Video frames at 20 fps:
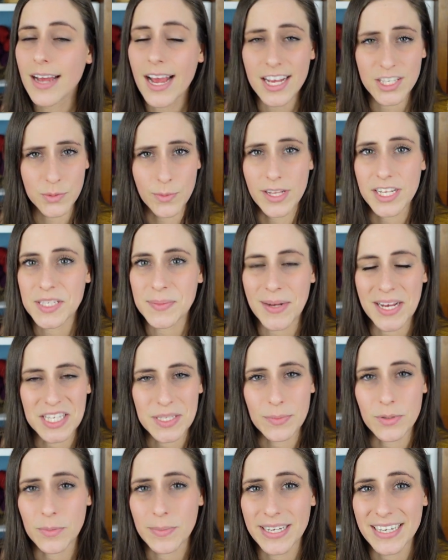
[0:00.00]
as well as
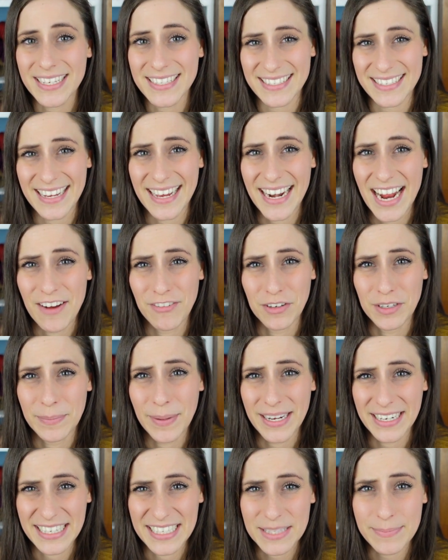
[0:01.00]
possible because not
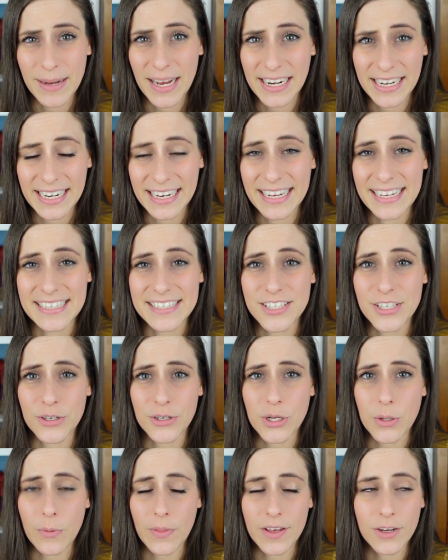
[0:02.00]
everybody's body is, you
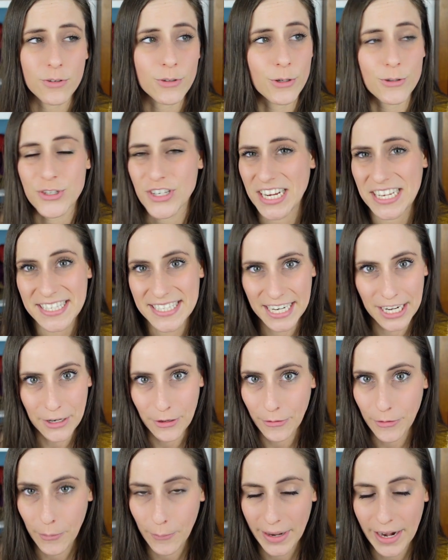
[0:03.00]
know, the crochet
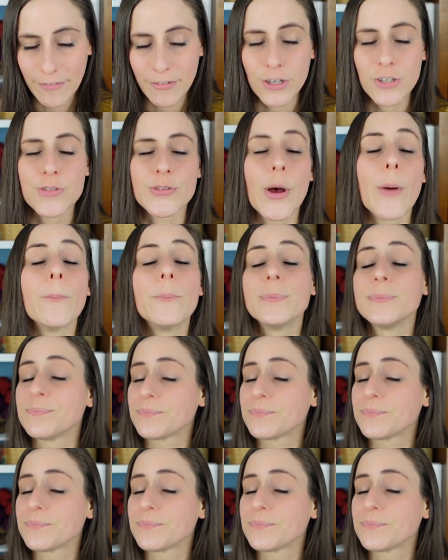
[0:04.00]
standard or whatever. So